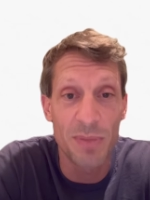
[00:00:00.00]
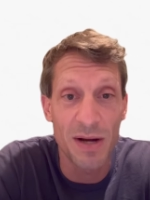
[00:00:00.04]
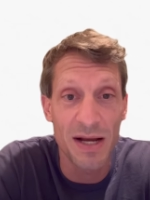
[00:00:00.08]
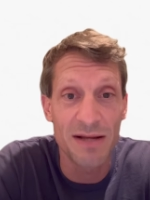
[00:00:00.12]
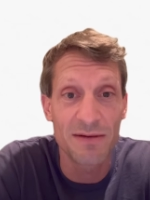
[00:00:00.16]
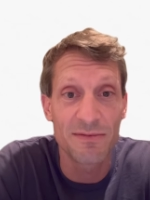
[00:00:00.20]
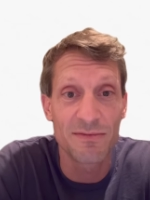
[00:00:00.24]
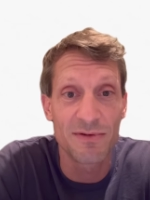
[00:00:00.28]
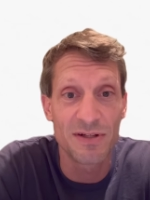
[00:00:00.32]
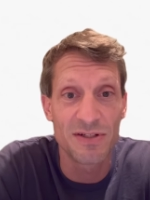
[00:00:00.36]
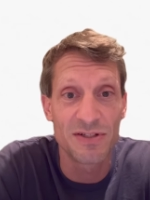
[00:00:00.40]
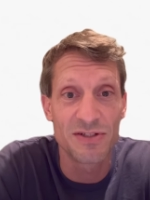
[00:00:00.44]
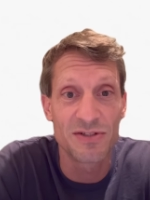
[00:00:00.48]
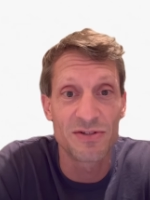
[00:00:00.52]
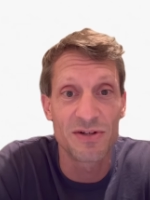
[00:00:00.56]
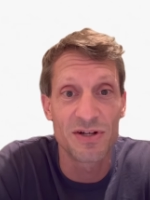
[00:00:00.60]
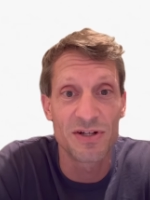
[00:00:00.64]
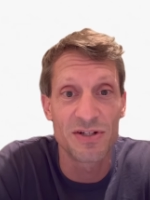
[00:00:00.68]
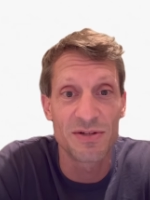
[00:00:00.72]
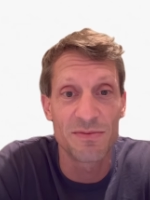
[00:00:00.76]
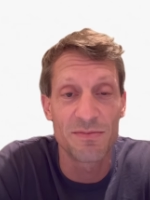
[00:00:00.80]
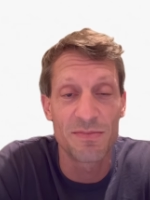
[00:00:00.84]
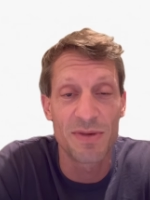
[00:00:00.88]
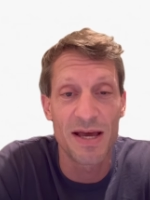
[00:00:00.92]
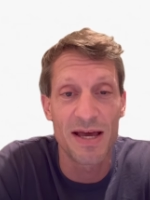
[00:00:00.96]
bite
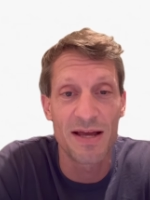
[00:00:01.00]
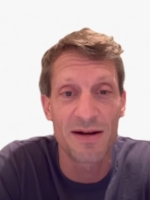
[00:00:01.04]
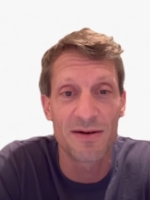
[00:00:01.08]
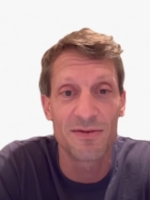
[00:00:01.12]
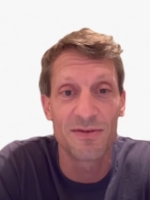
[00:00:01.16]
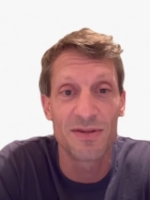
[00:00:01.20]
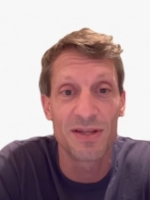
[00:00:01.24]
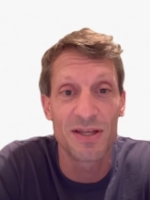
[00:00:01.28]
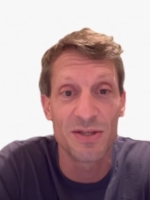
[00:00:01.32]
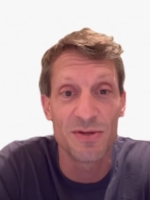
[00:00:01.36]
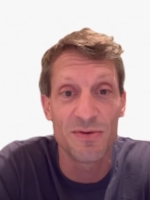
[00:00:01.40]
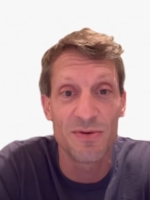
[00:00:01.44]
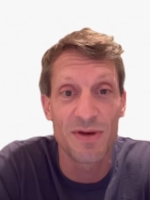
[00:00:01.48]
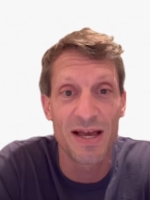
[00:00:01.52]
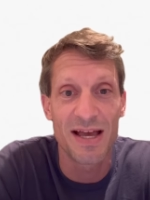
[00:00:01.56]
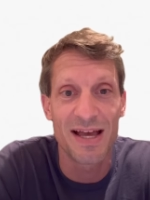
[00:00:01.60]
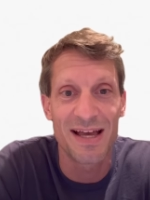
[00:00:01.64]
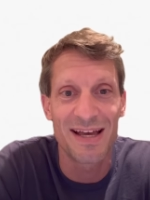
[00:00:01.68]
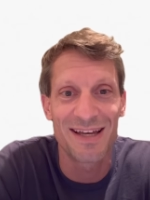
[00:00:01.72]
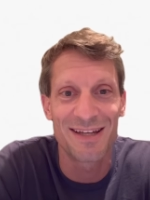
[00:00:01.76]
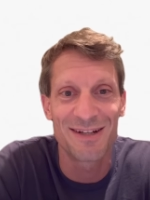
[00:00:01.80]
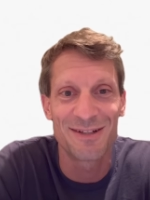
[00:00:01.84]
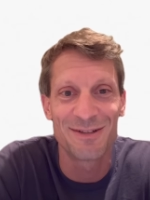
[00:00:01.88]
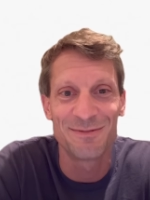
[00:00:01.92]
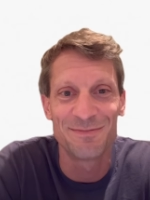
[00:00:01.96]
registration pattern that you
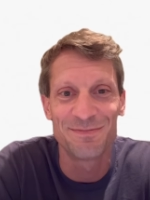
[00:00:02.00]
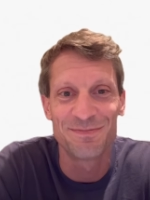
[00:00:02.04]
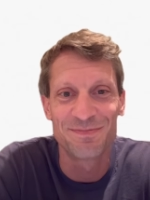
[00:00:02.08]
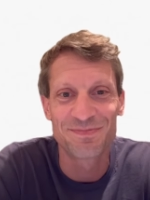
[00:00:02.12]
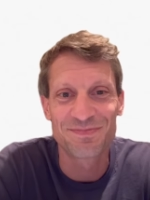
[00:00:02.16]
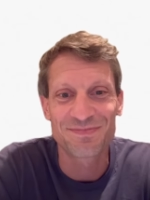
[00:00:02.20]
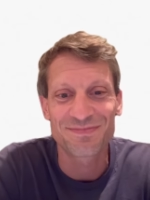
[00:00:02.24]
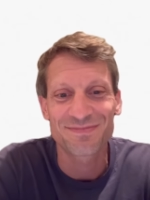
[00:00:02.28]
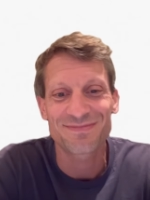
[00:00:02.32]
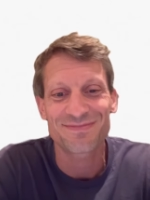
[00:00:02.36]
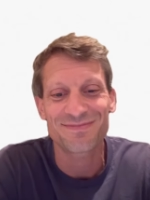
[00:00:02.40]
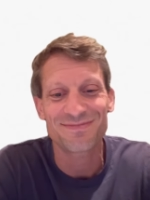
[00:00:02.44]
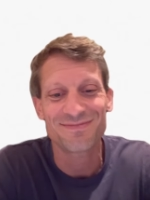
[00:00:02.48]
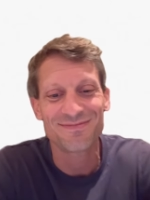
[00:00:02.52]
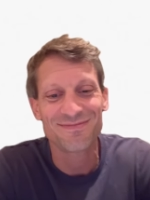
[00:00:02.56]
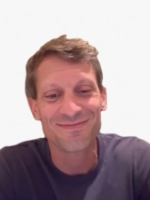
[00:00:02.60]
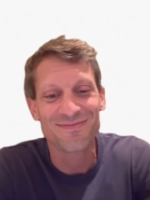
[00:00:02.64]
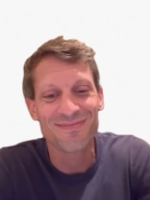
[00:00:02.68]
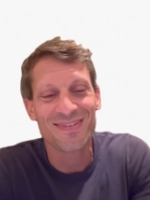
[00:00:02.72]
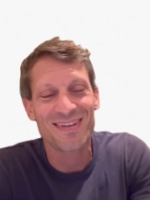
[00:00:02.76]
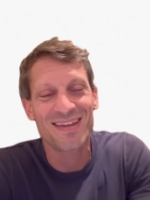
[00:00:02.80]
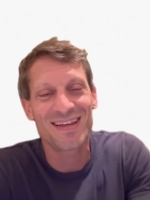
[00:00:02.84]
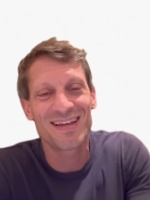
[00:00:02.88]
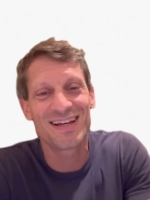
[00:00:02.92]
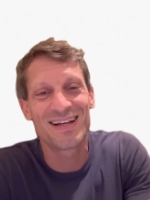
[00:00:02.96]
had
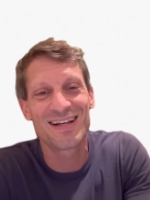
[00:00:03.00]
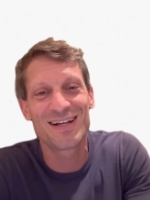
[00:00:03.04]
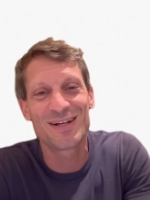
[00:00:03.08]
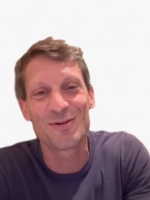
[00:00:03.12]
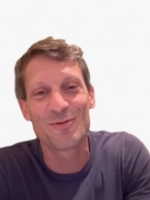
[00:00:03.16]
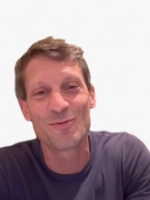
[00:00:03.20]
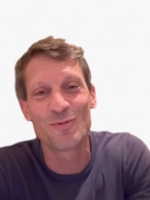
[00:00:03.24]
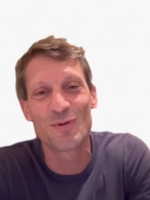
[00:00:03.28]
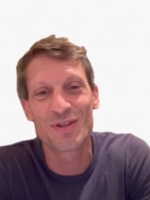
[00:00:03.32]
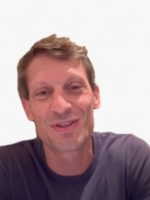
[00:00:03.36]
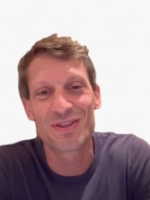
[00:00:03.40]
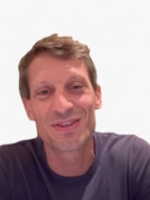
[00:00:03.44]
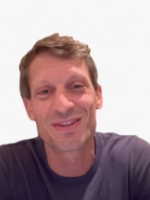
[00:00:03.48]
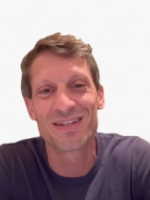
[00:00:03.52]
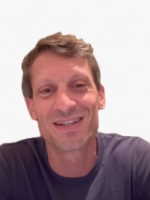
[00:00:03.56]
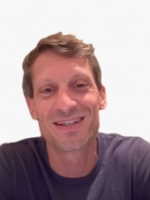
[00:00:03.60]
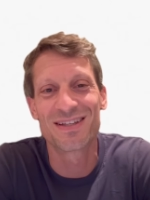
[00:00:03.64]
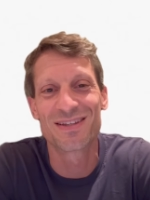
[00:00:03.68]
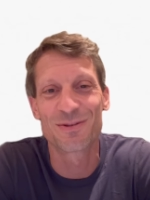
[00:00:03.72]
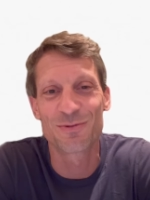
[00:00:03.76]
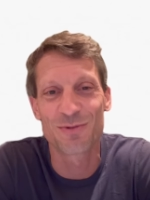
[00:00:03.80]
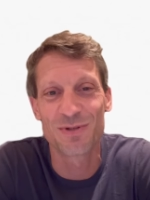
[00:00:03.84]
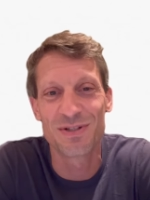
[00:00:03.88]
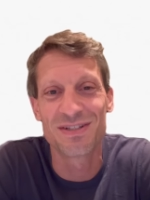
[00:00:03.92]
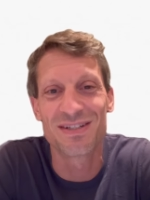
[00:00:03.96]
with the
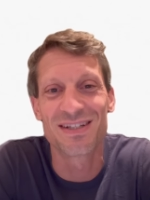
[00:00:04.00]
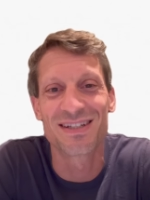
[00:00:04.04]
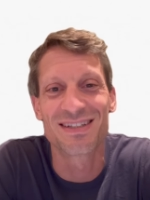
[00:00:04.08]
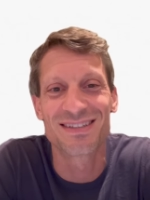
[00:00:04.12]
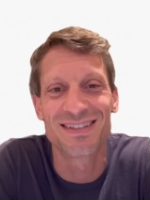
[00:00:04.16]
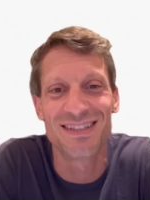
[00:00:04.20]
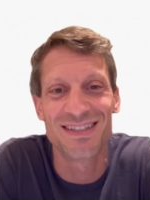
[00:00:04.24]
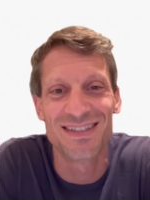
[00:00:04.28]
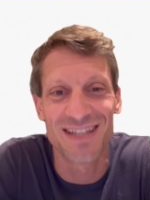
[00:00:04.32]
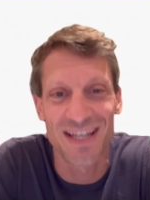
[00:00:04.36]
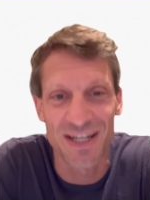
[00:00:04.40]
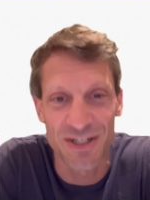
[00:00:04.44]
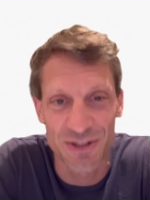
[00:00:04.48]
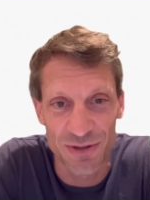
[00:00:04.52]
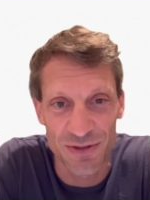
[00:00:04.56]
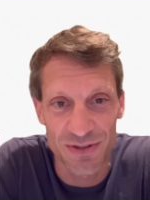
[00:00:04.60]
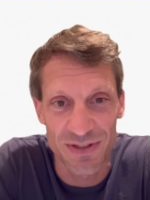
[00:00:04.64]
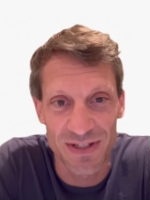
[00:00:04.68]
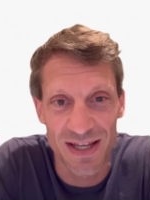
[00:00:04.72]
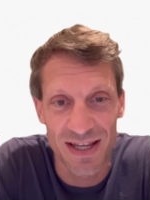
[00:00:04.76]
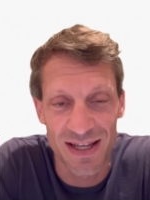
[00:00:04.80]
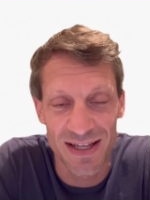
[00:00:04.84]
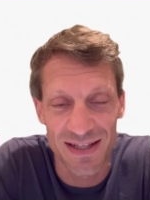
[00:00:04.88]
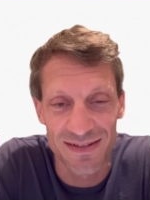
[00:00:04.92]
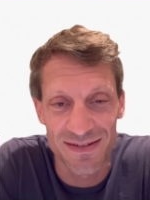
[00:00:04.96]
360 denture
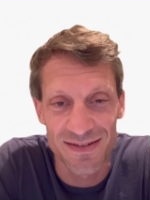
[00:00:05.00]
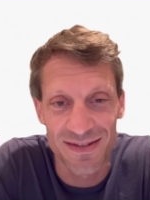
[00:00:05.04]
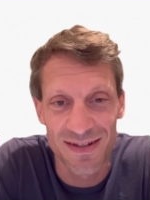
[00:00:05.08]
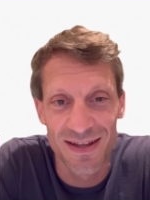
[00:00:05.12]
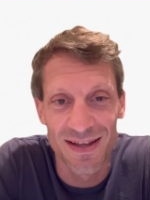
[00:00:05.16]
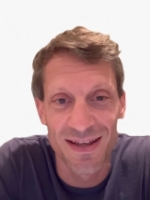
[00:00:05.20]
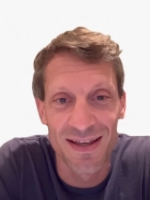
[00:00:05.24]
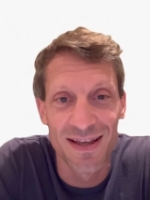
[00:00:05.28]
scans.